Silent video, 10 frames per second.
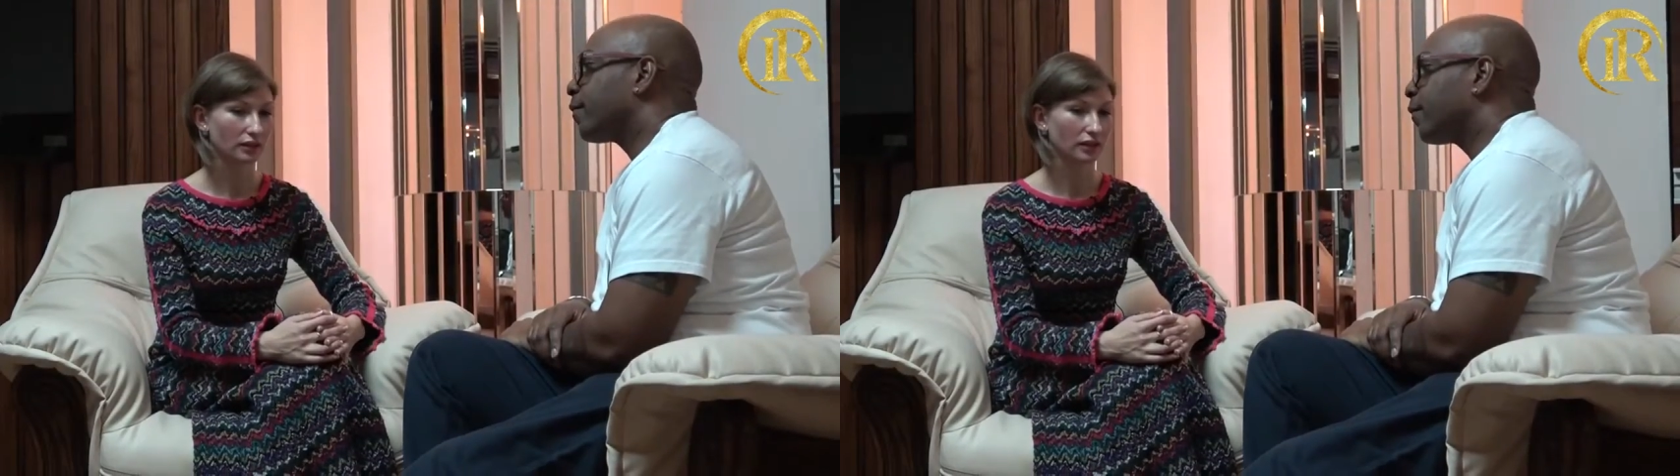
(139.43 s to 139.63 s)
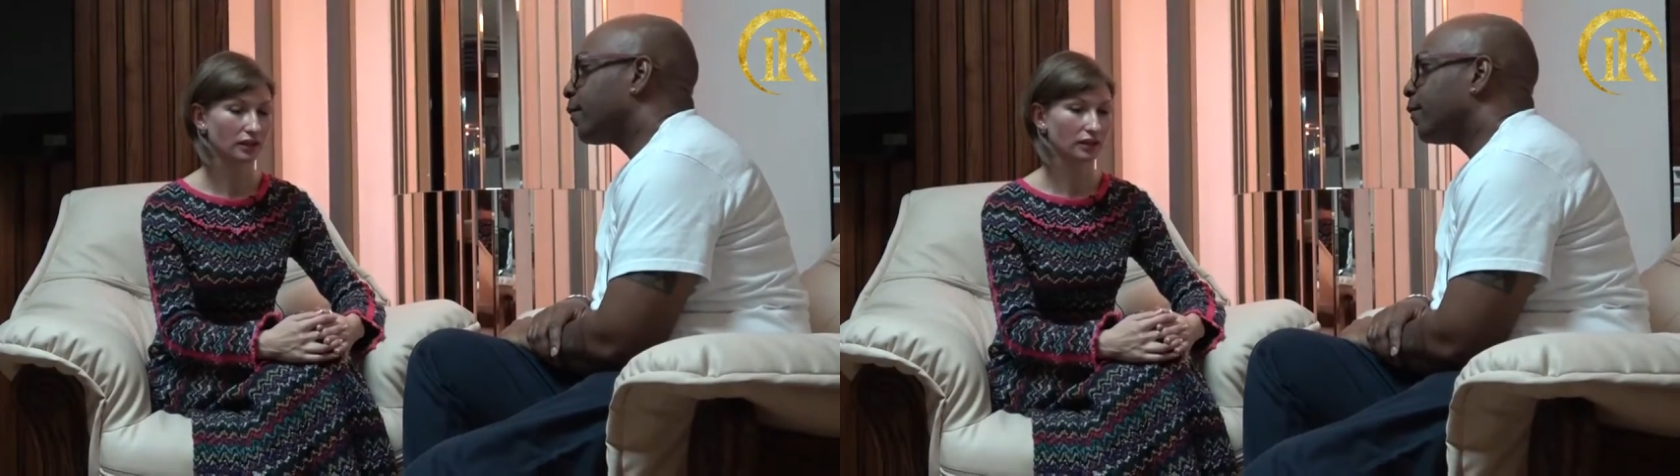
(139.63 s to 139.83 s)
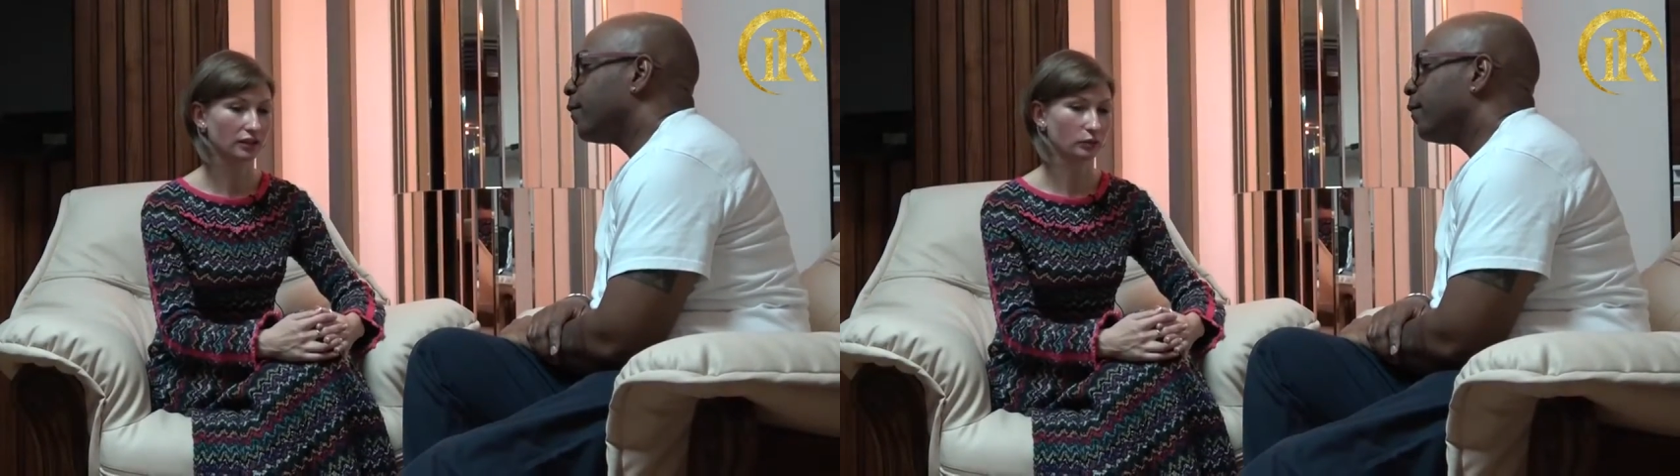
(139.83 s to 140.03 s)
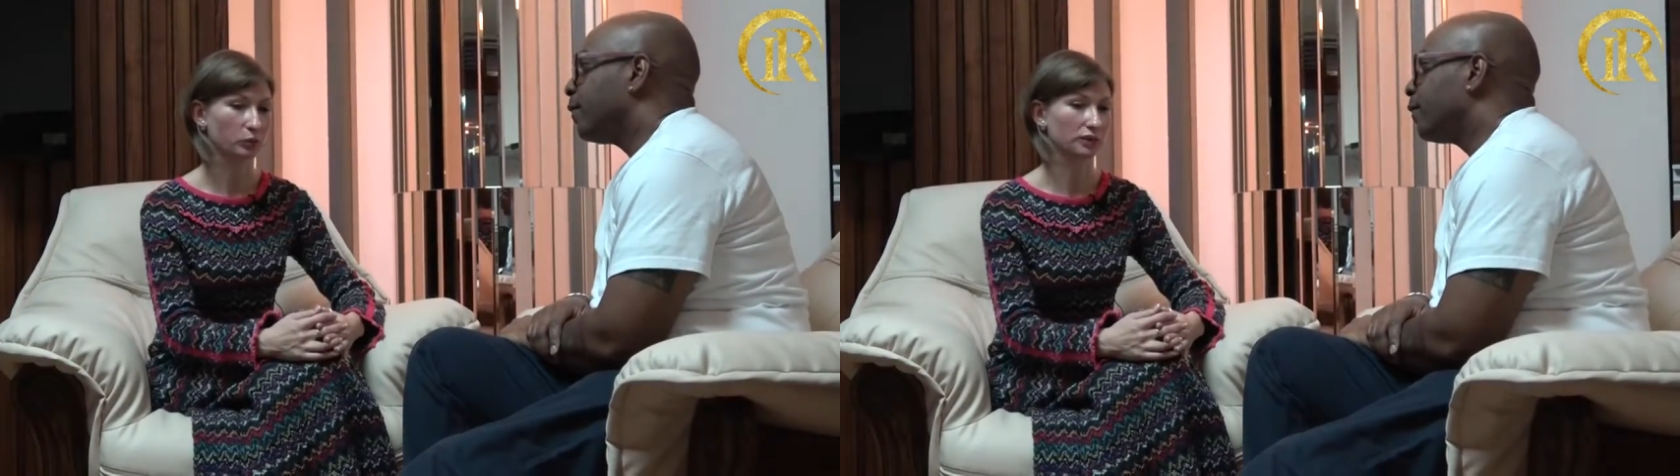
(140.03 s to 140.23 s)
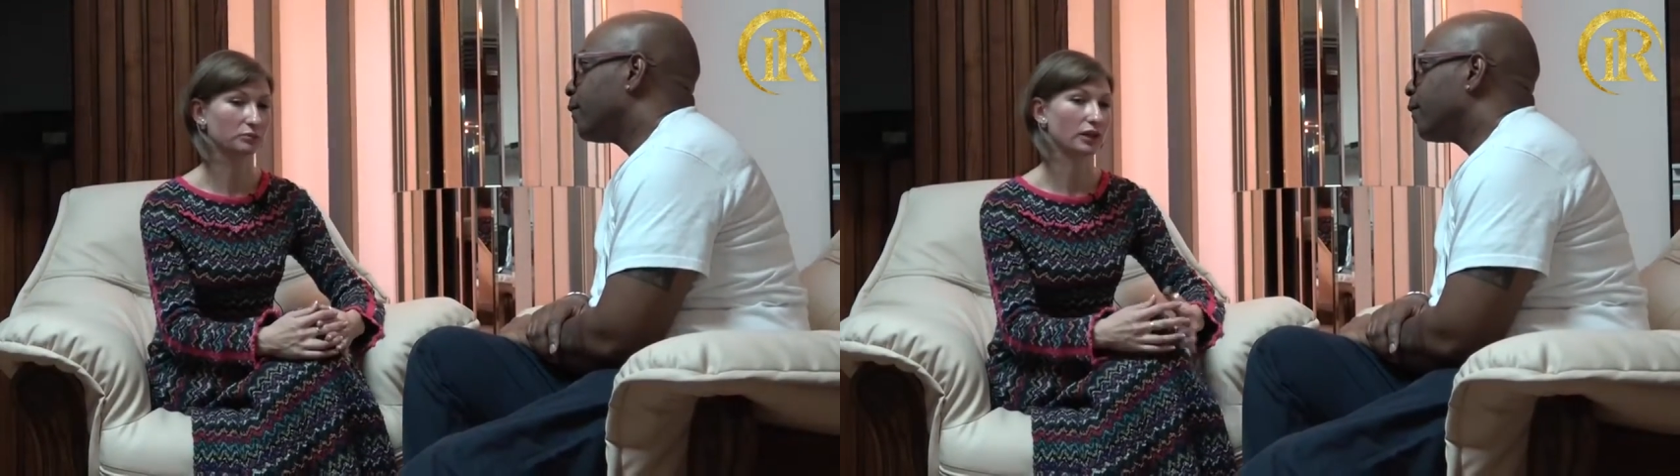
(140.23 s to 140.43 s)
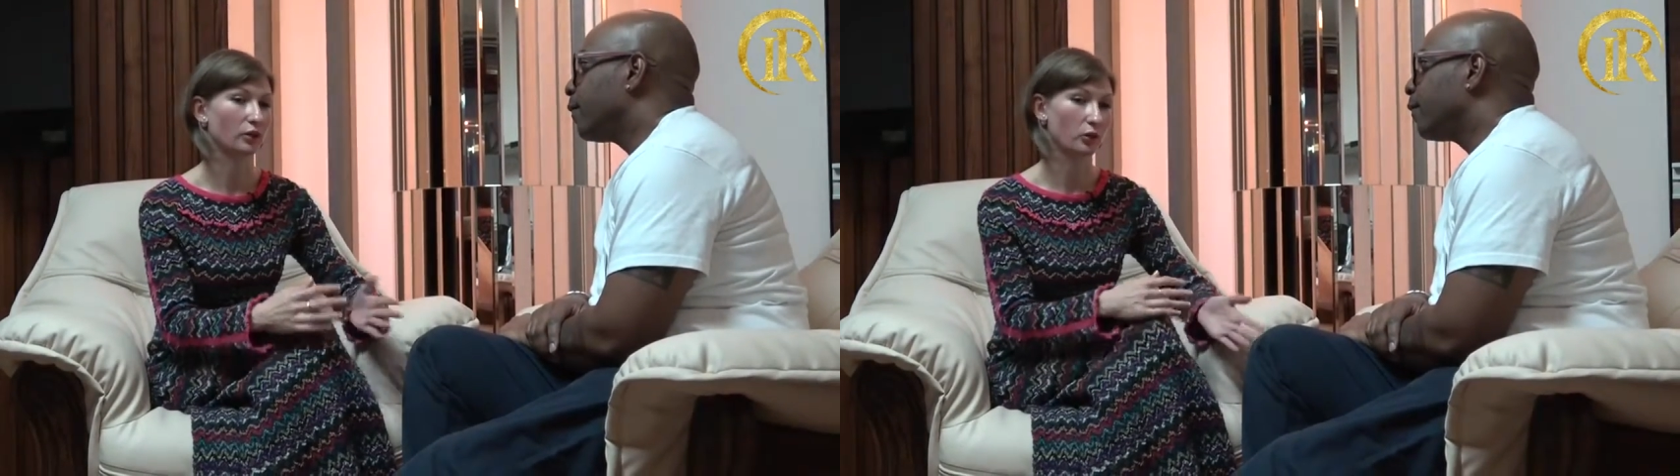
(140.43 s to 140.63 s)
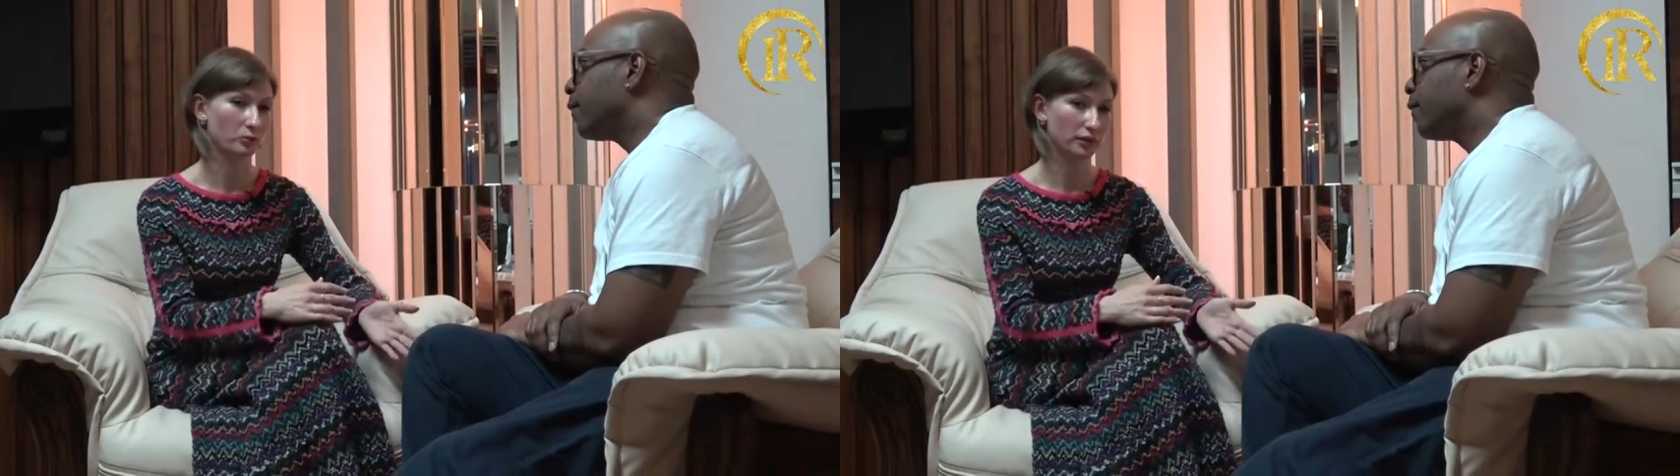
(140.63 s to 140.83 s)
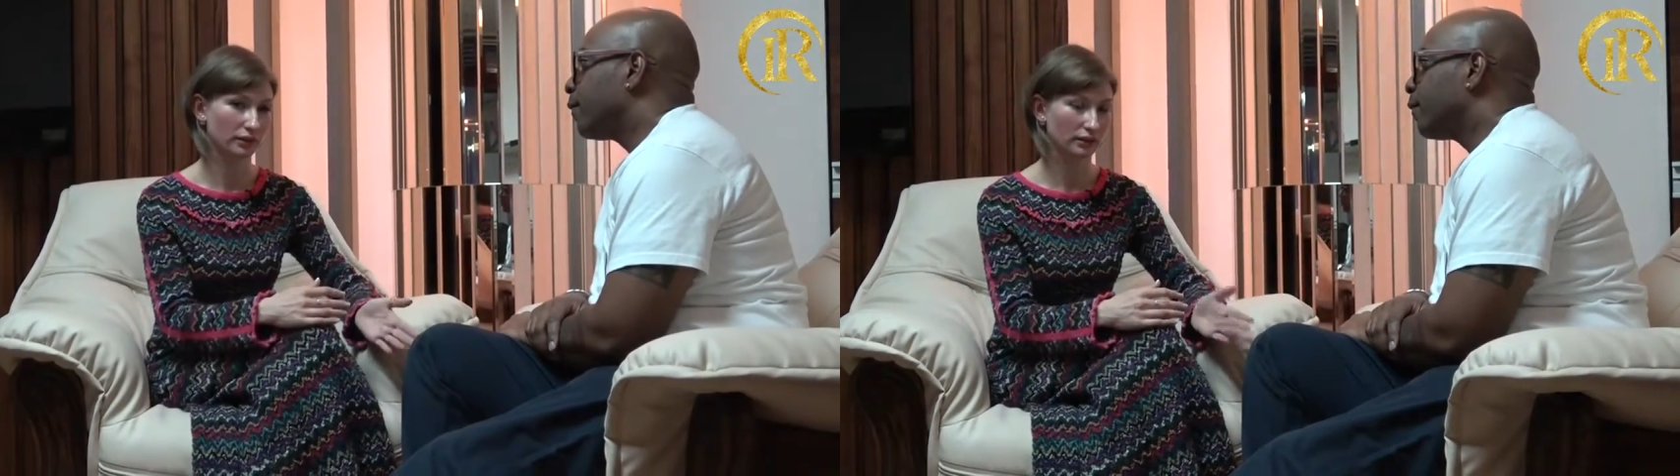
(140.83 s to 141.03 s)
It was my
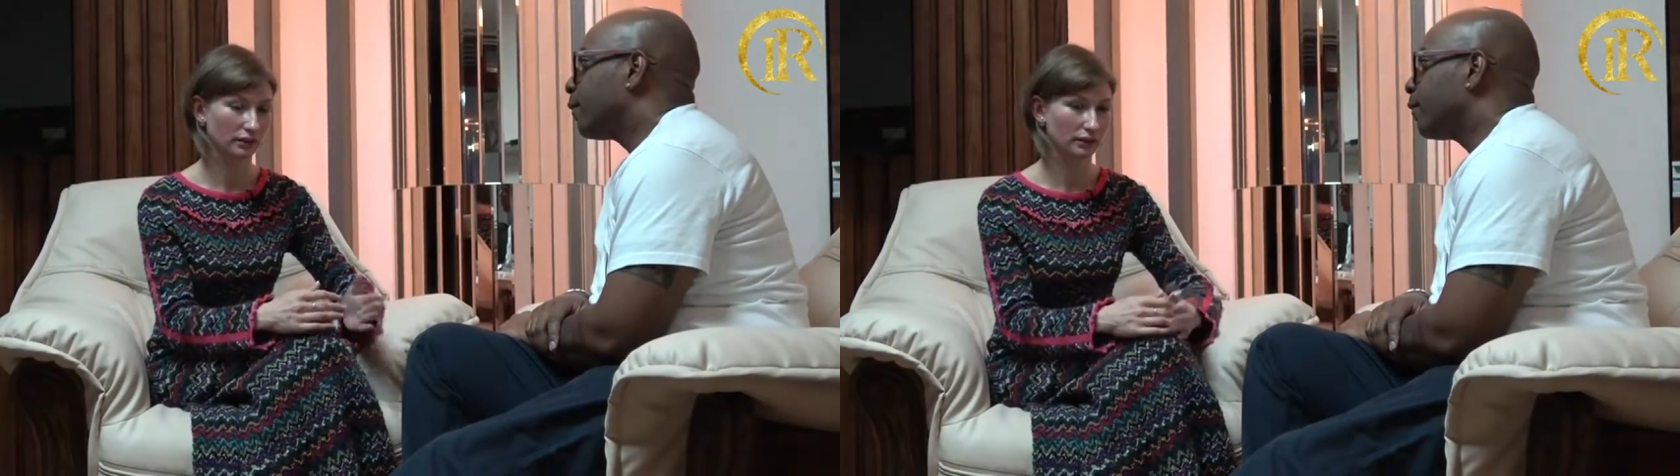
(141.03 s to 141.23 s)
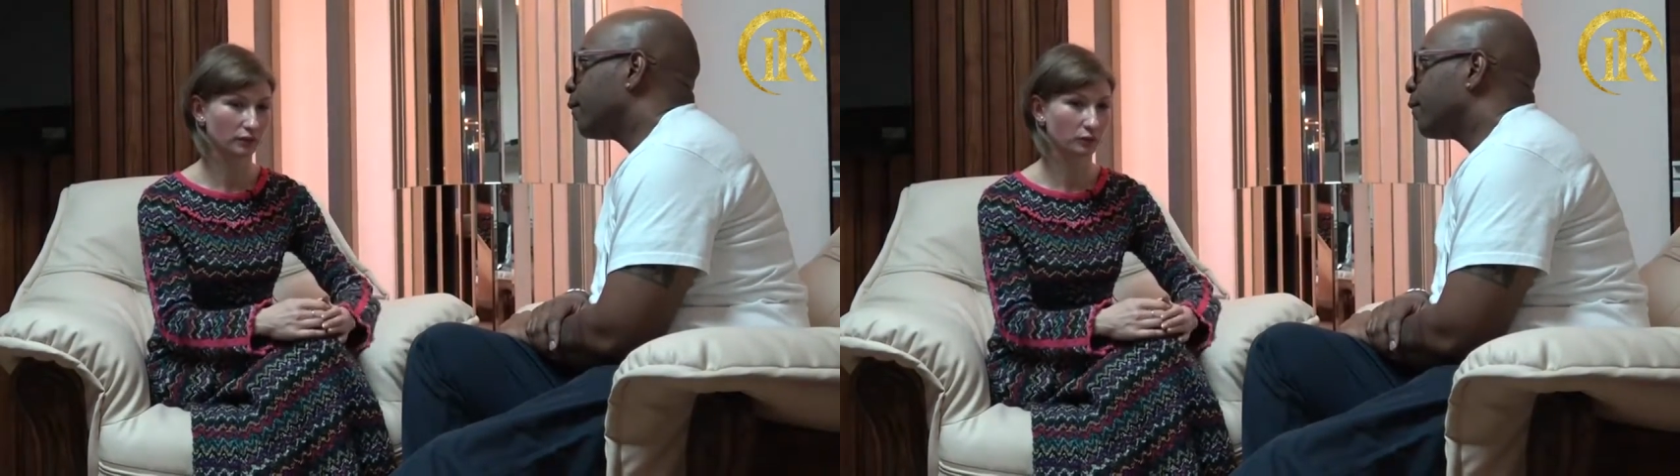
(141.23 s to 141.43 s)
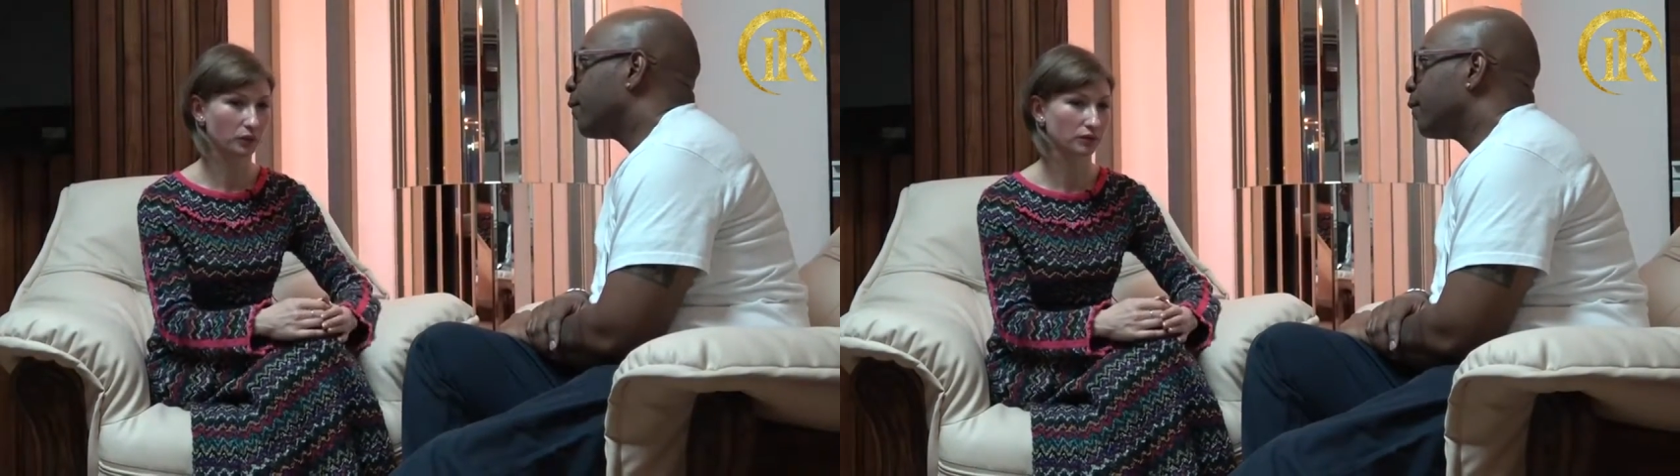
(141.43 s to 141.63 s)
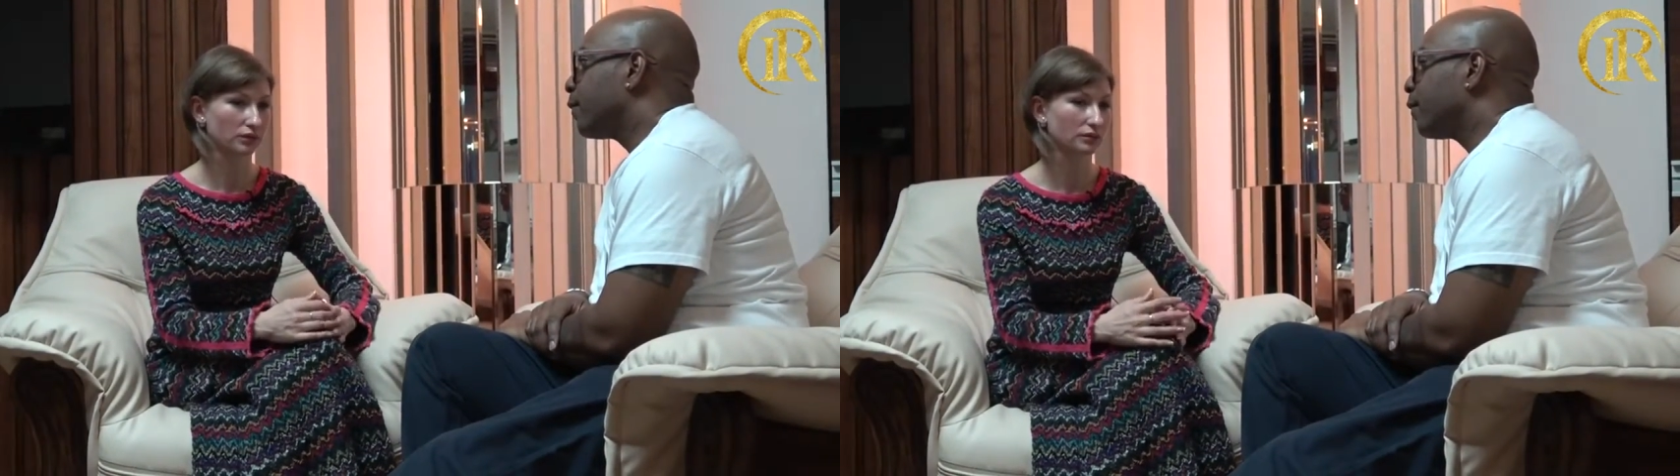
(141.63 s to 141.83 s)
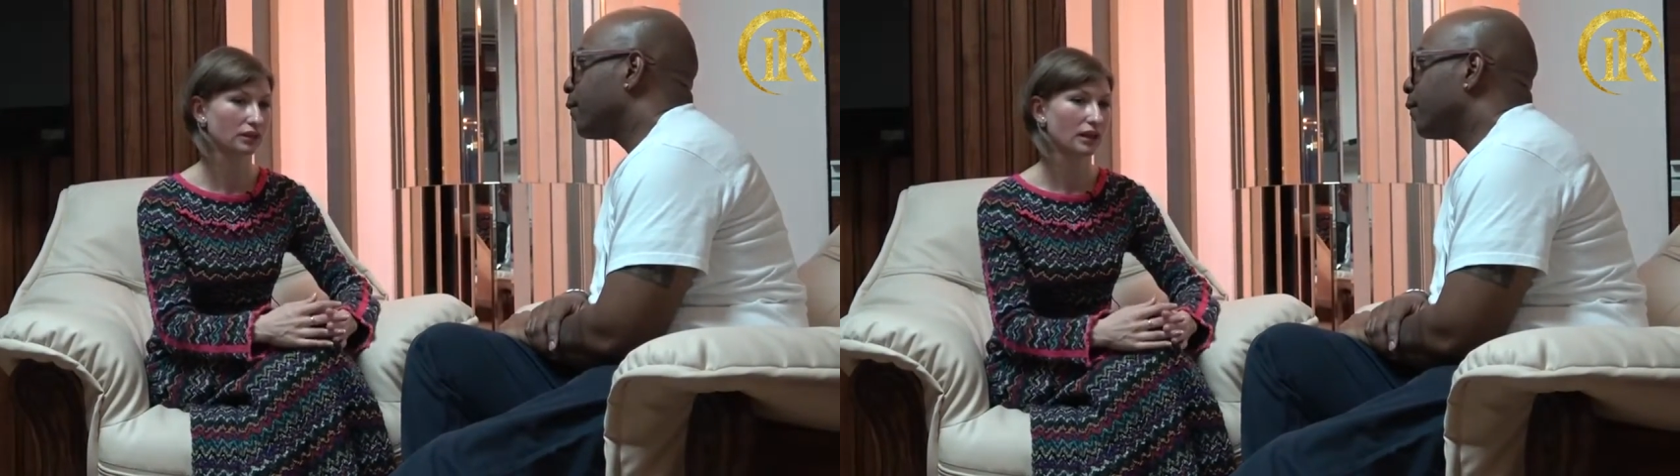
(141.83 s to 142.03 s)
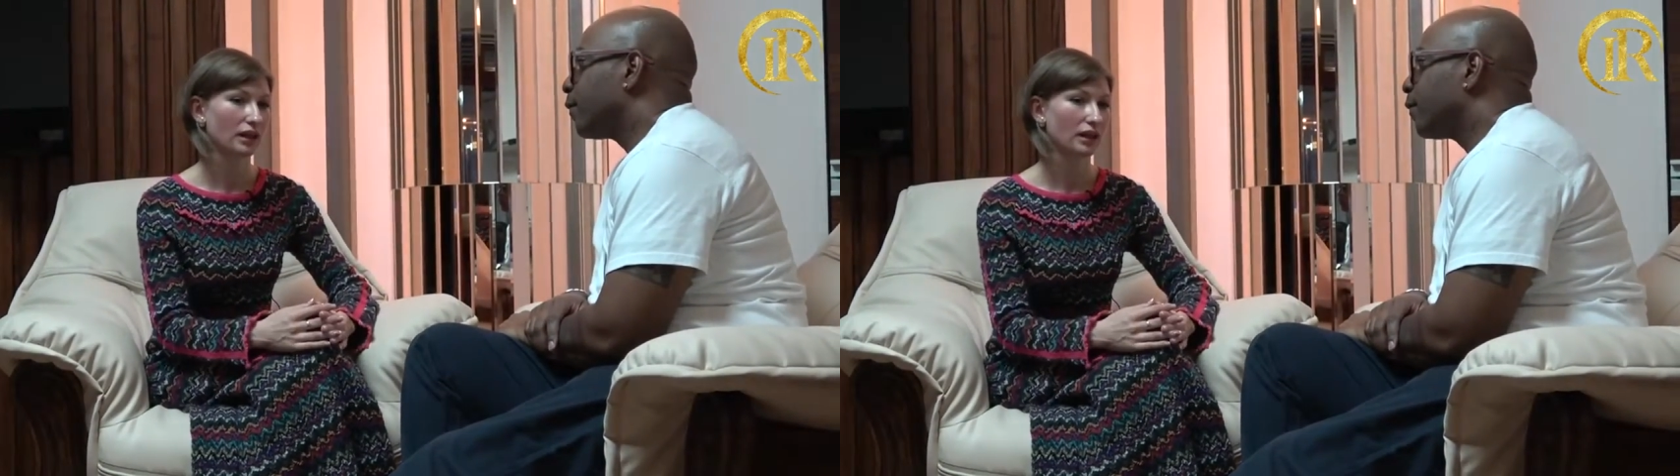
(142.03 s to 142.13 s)
hobby at first,